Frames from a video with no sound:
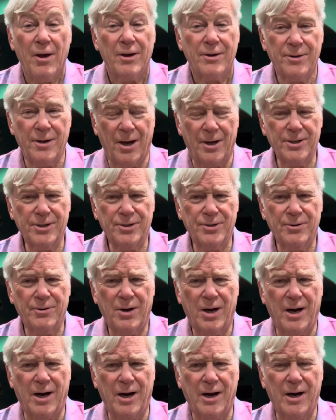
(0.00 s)
Now you do
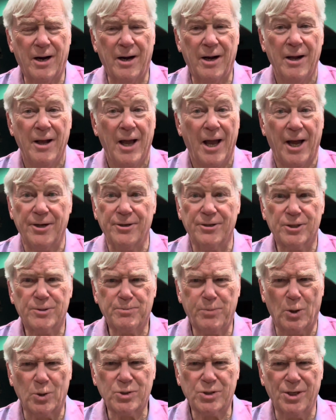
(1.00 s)
ha, and you're
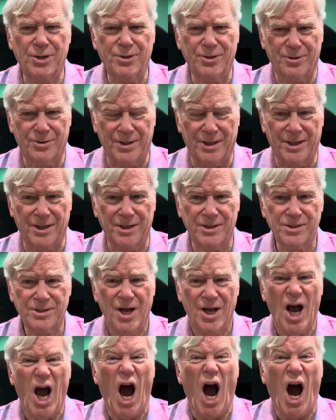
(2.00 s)
supposed to do this.
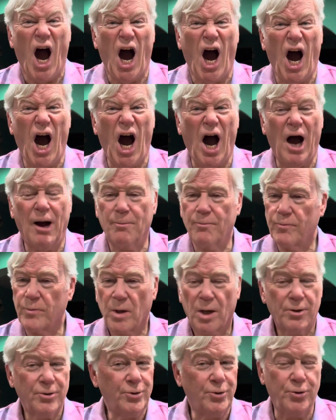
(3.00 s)
Ha,
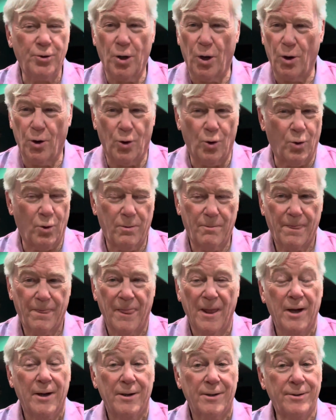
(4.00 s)
no.
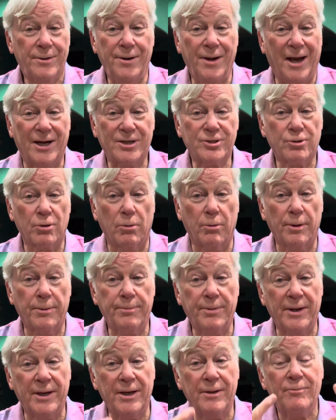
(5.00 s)
Natural would
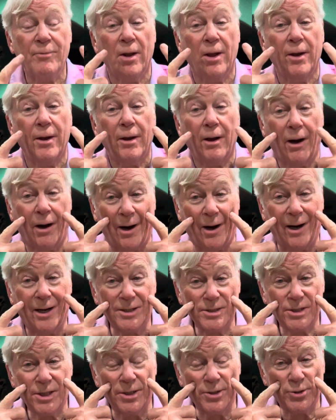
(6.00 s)
be
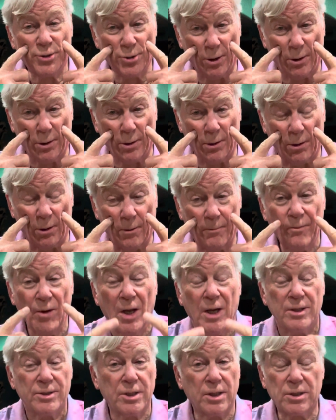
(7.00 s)
ah's internal,
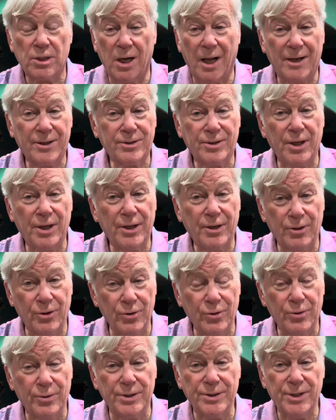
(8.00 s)
just like the
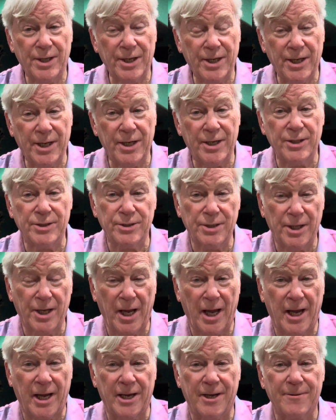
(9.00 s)
oo and the e and the
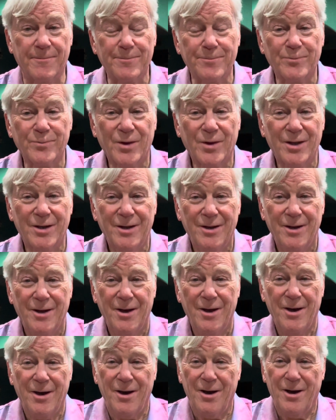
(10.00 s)
a.
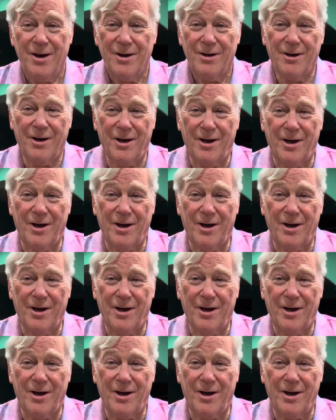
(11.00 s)
Ha!